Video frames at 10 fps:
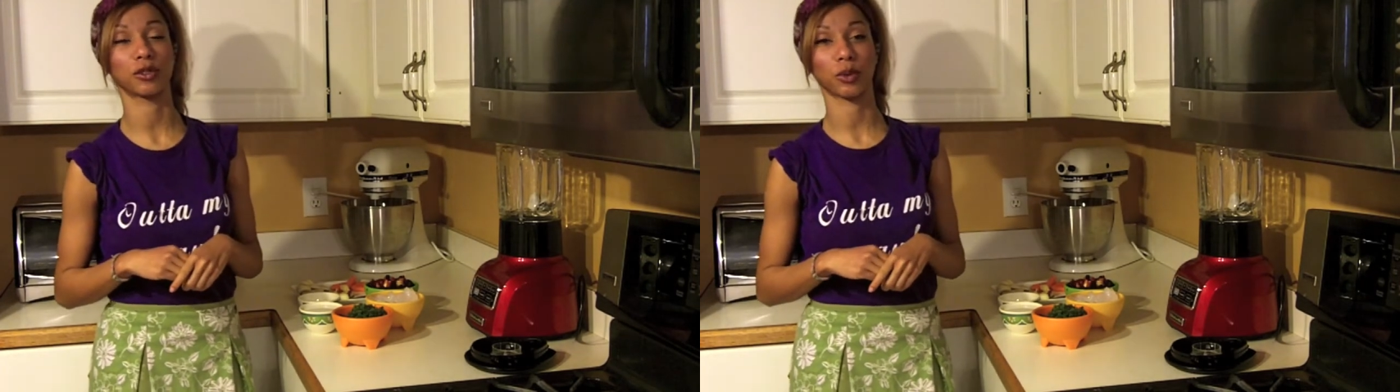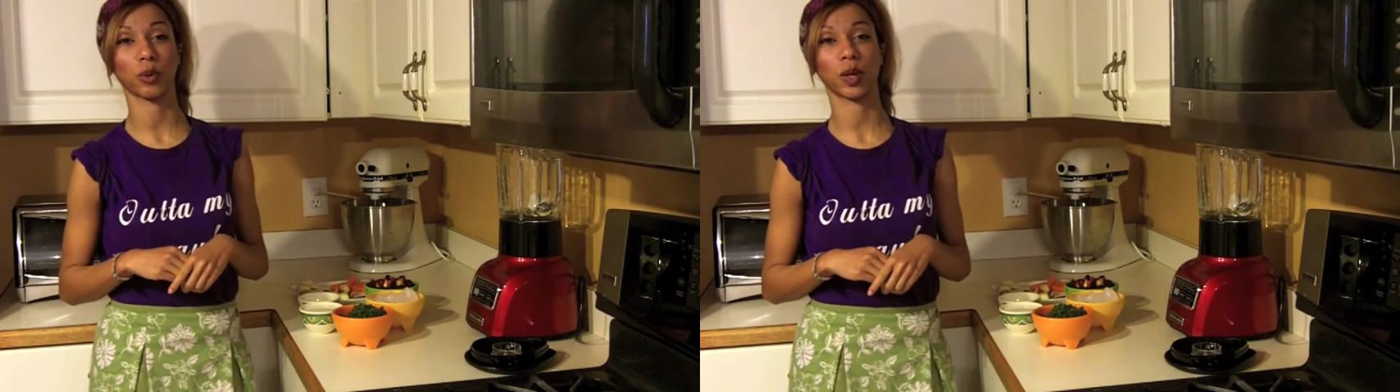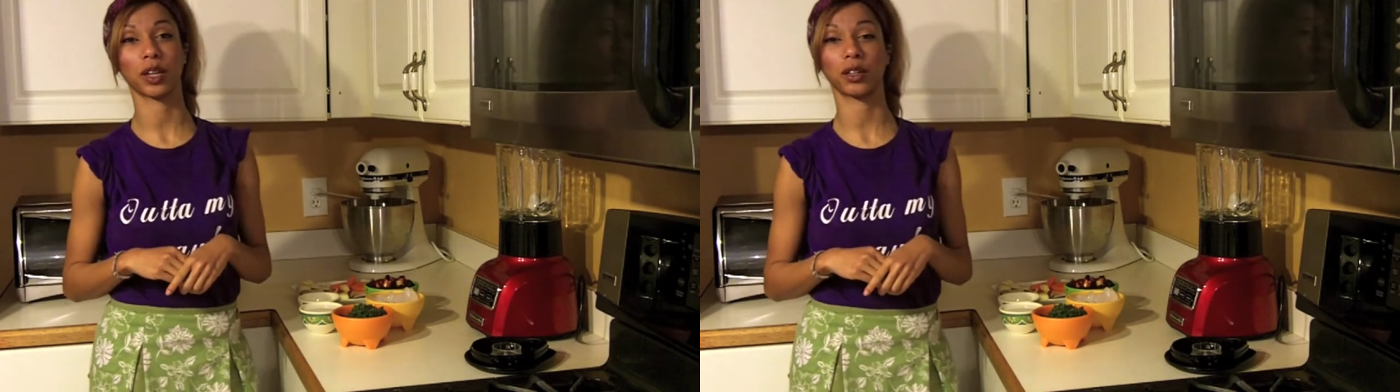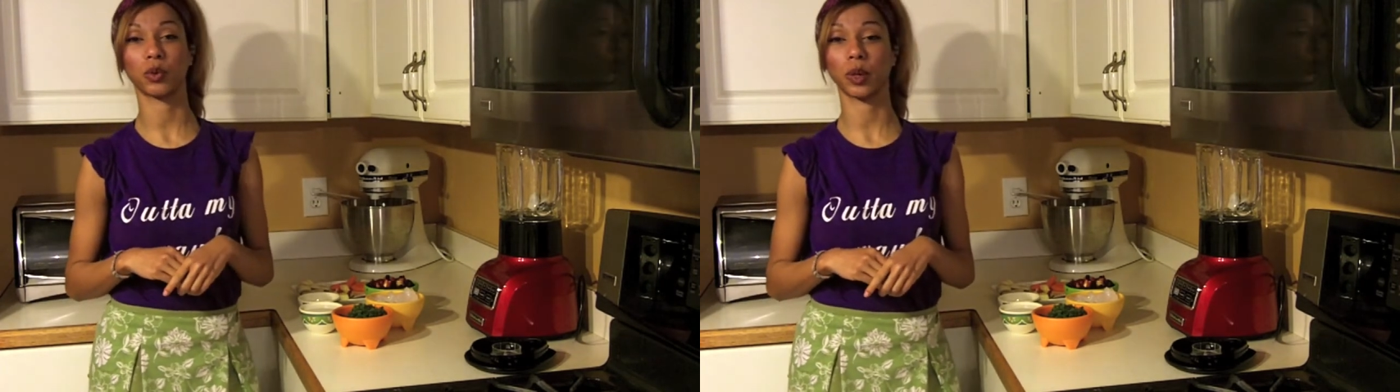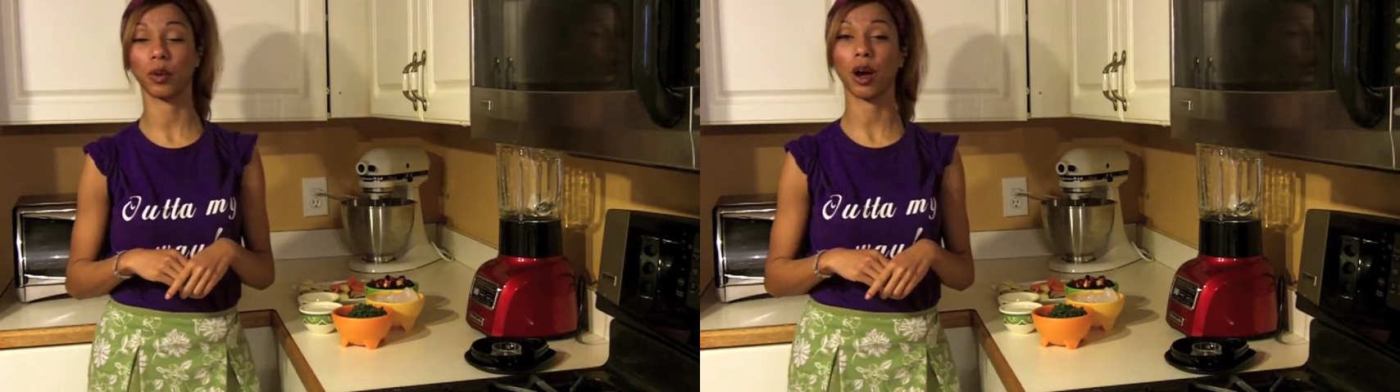for
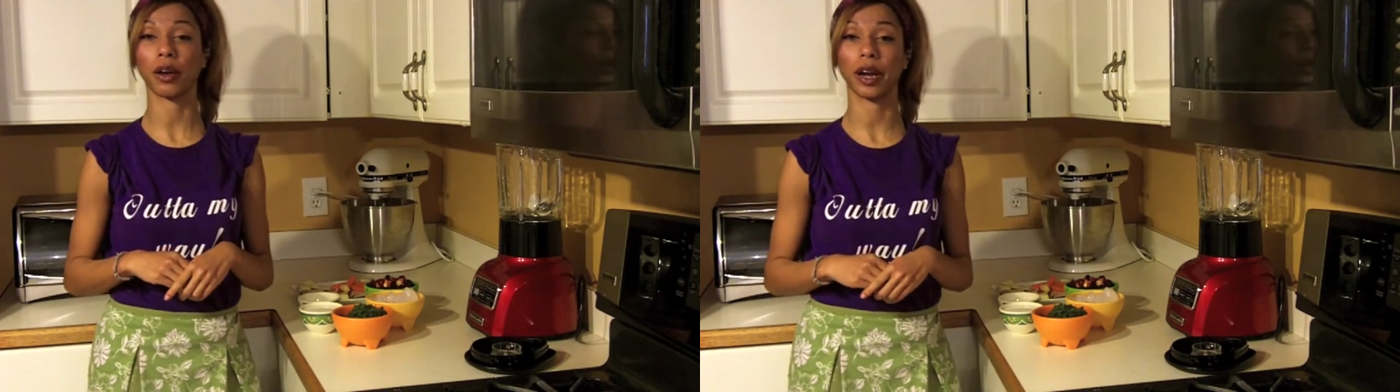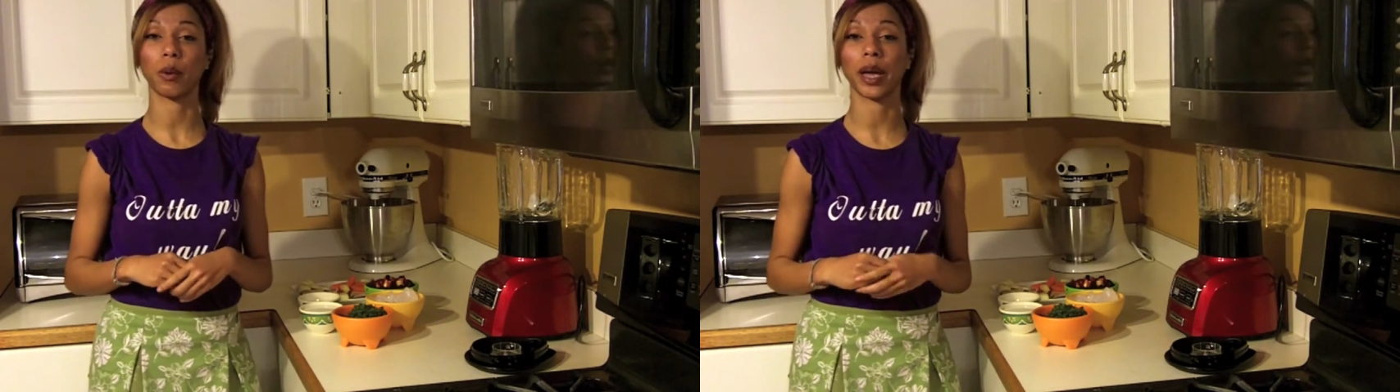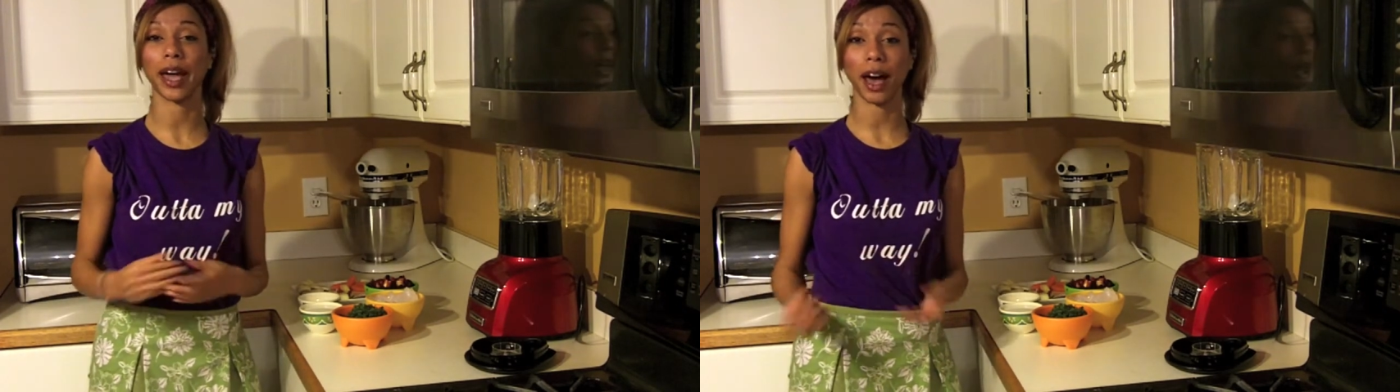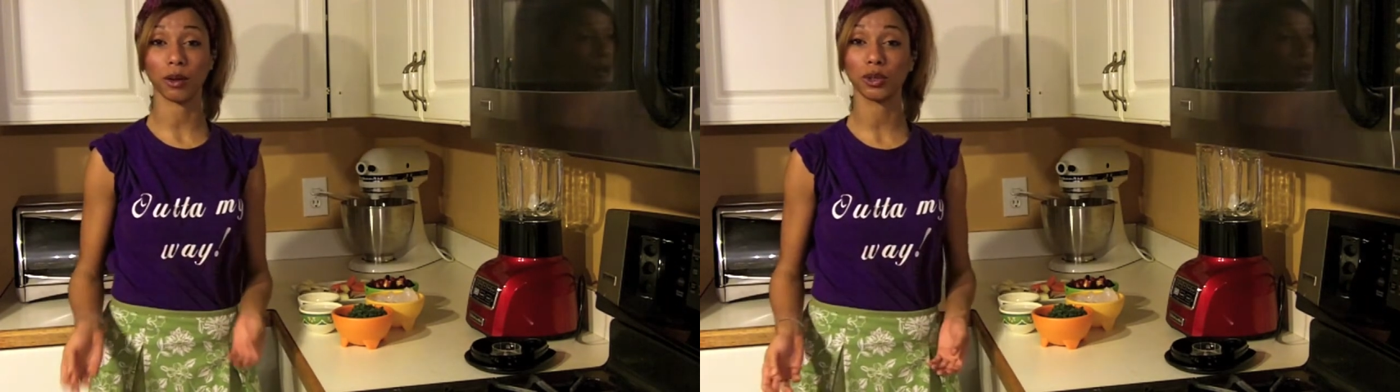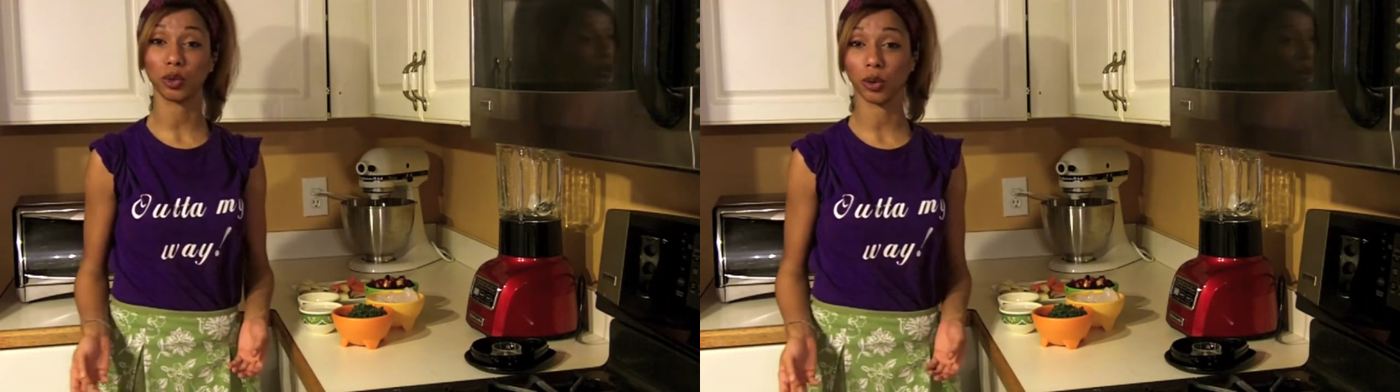when we were on our way
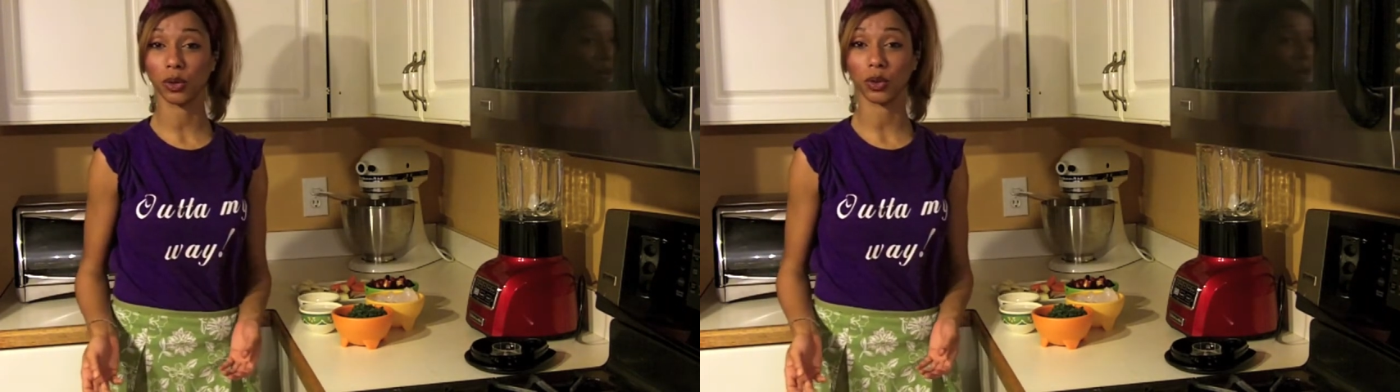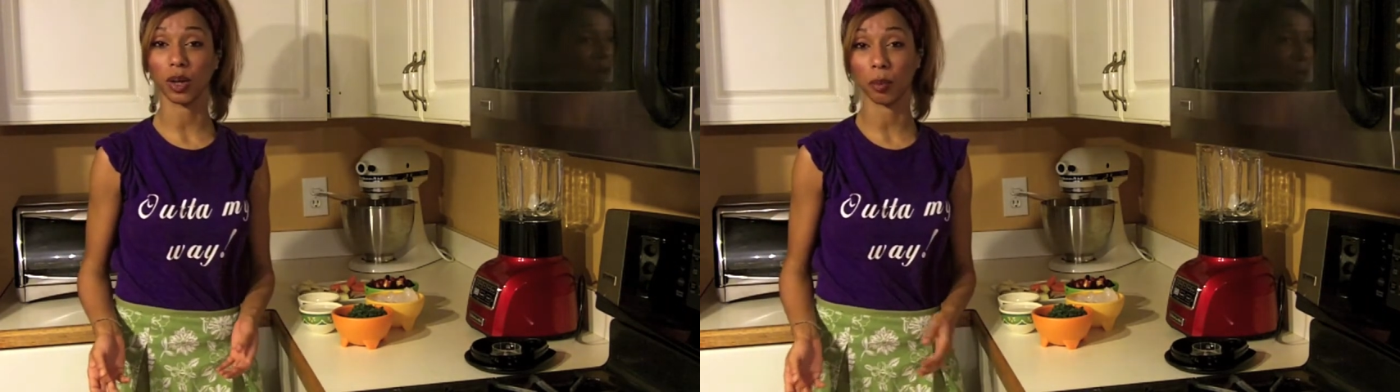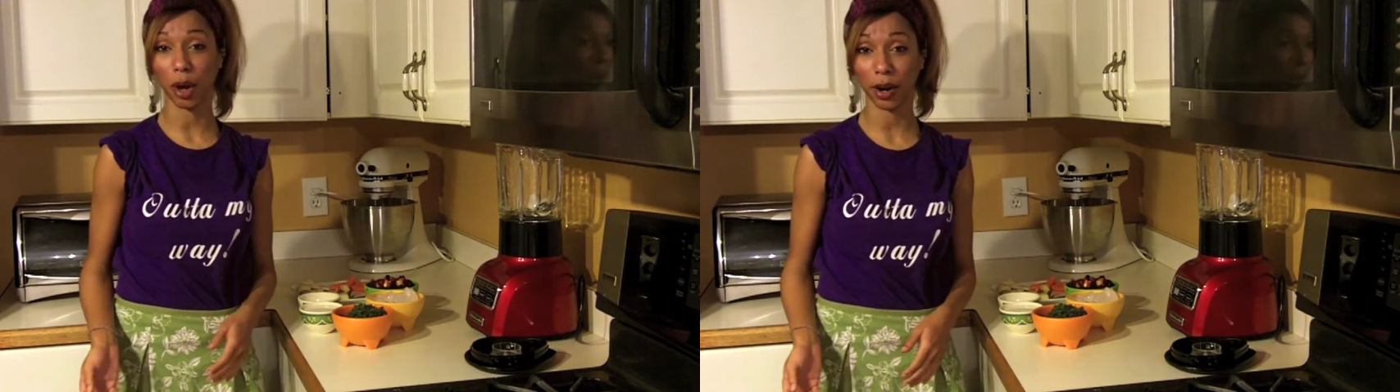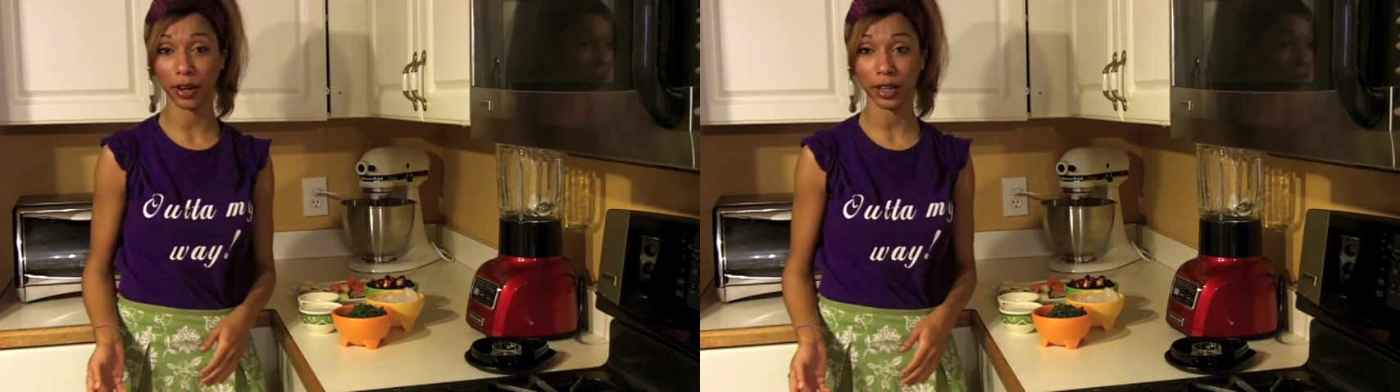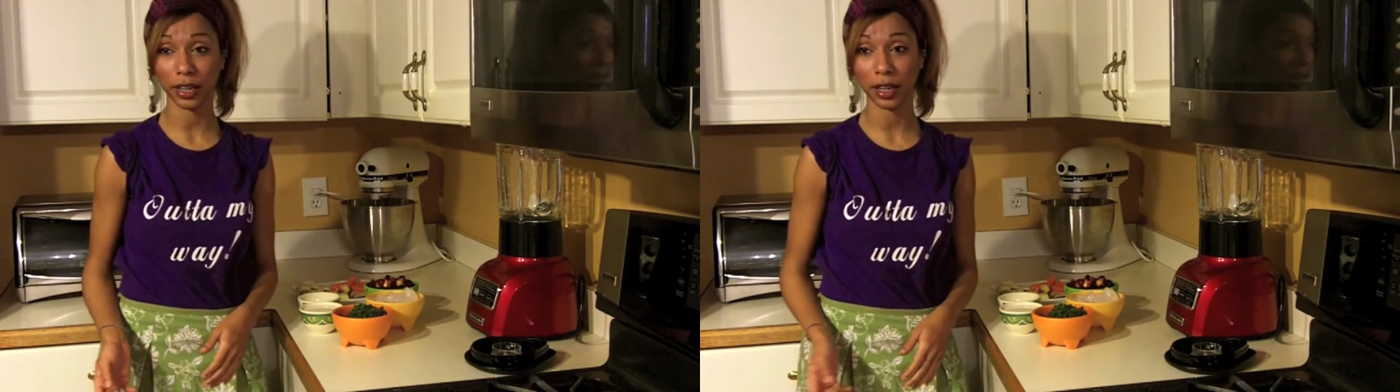out to a
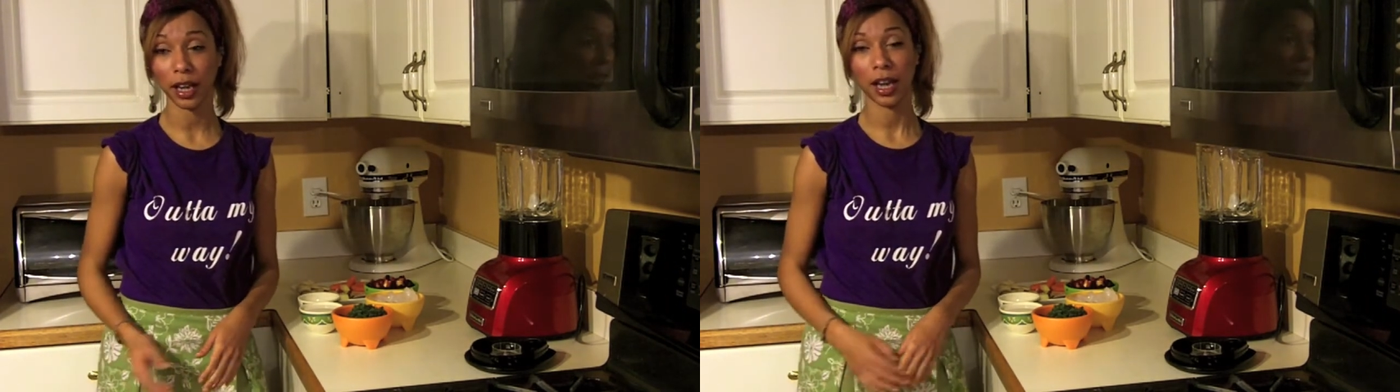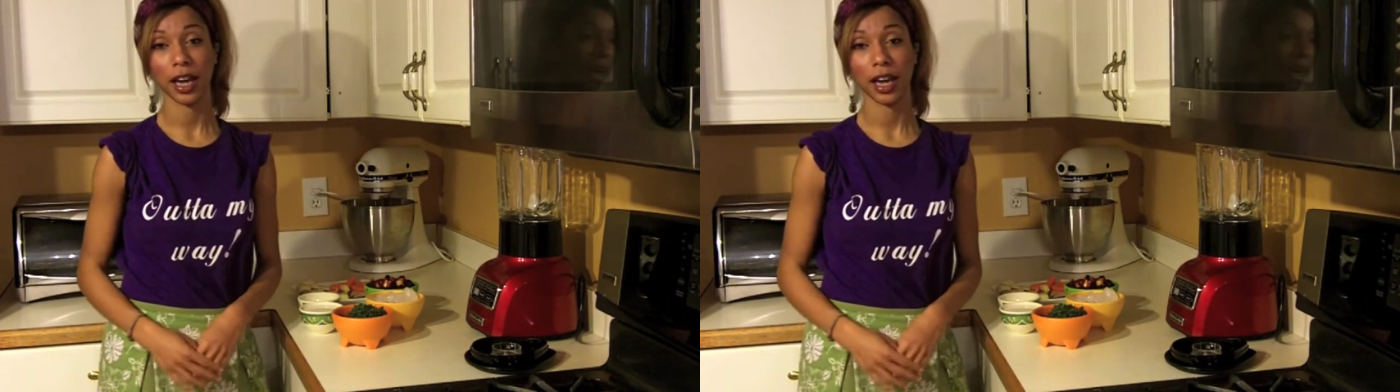party,